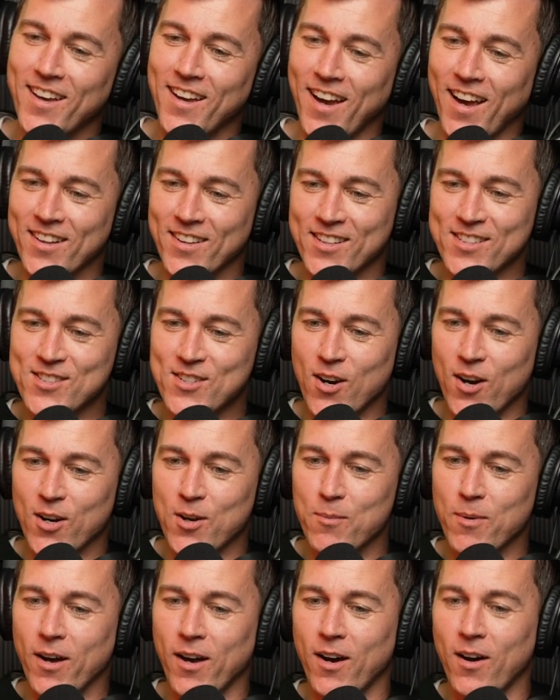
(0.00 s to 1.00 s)
and let's talk
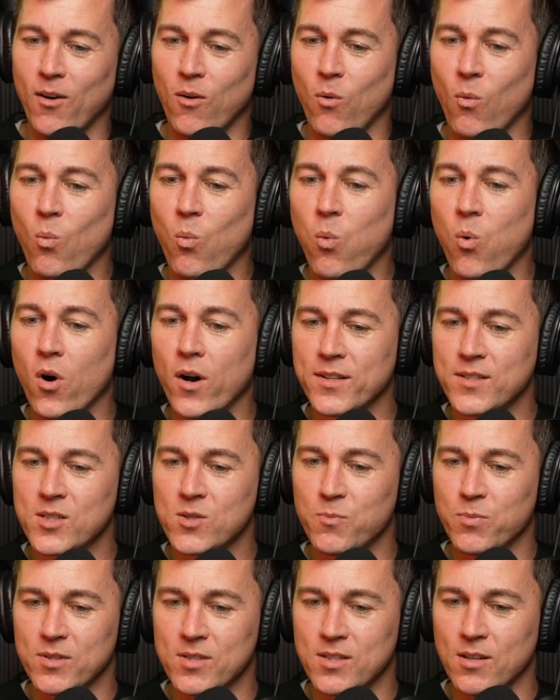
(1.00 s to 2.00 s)
about what
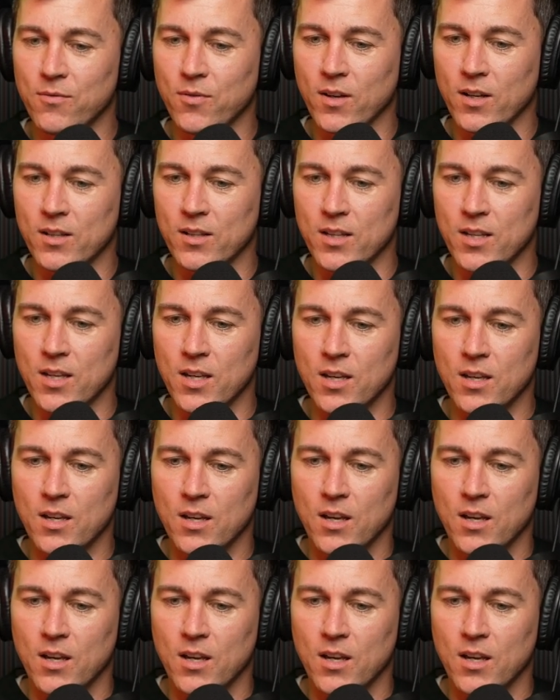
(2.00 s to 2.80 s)
specifically